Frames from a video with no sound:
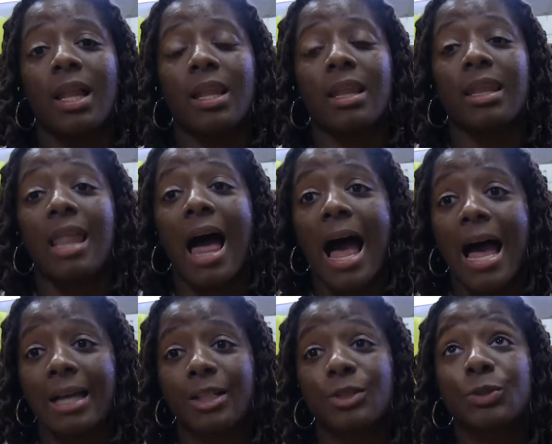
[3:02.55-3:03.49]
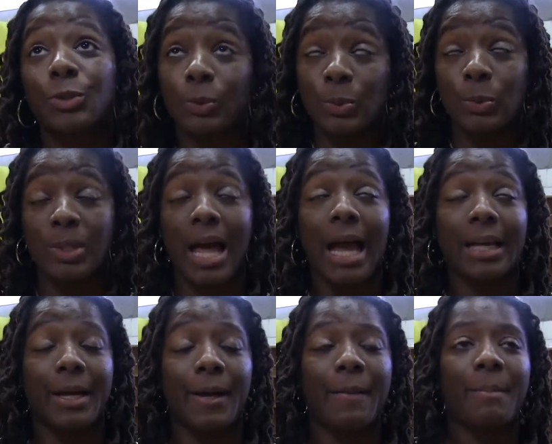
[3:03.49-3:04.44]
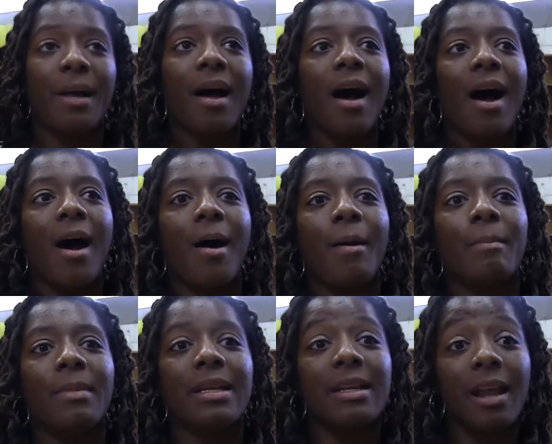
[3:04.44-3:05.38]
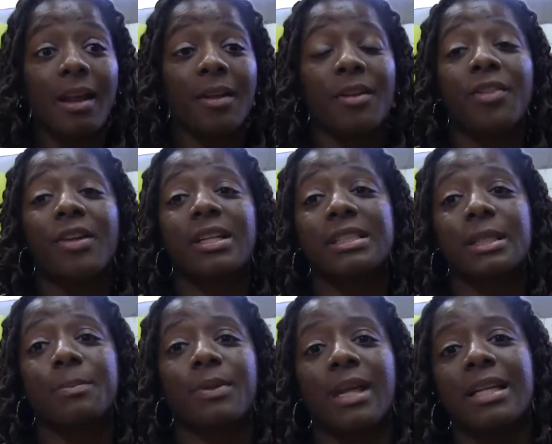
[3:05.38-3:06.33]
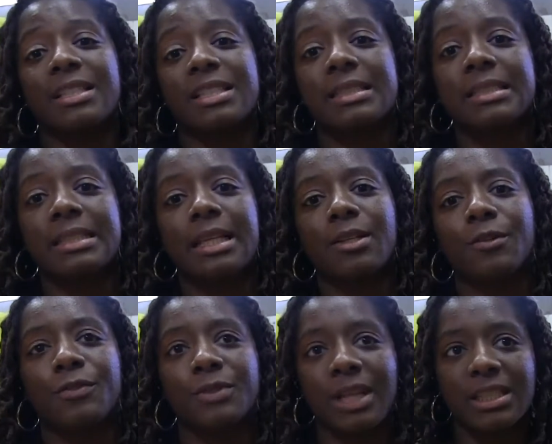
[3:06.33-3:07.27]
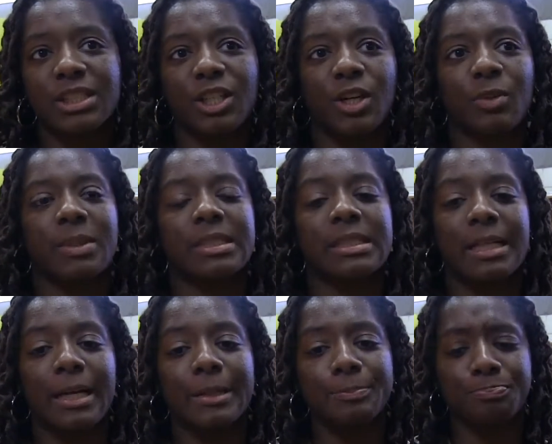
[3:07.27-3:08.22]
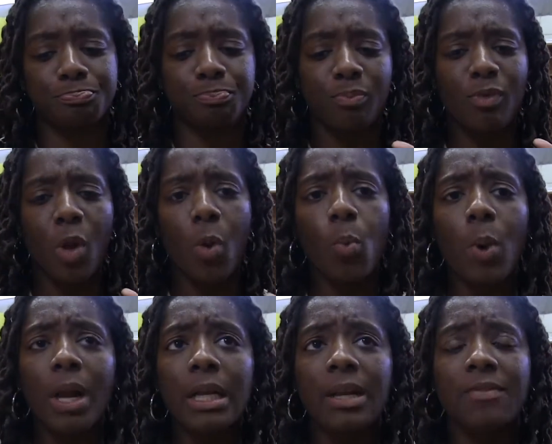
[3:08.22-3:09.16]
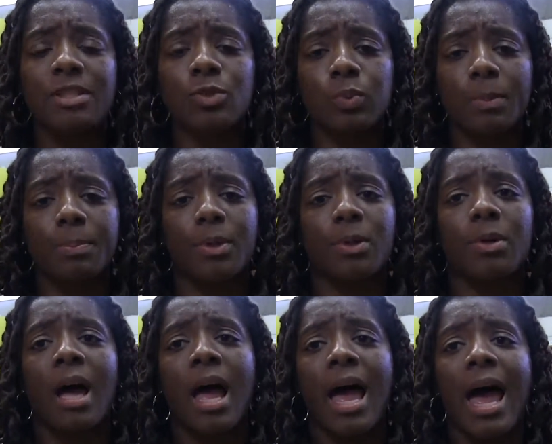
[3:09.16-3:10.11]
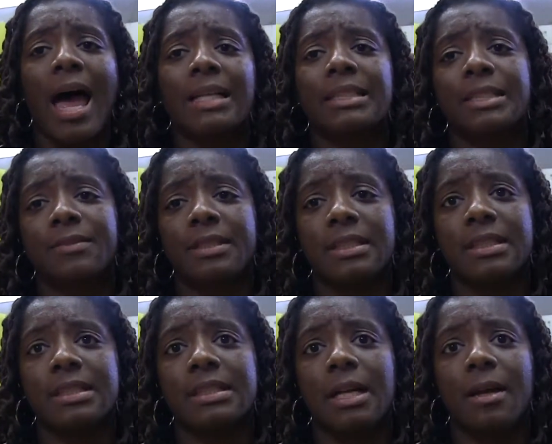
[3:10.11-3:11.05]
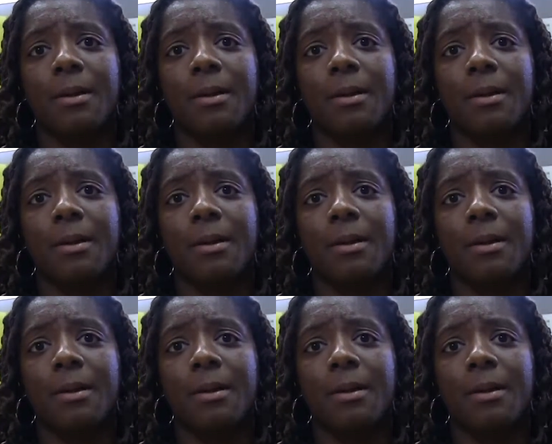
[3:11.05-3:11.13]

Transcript: line up. And another example that I just did a few days ago was one of the SWPL activities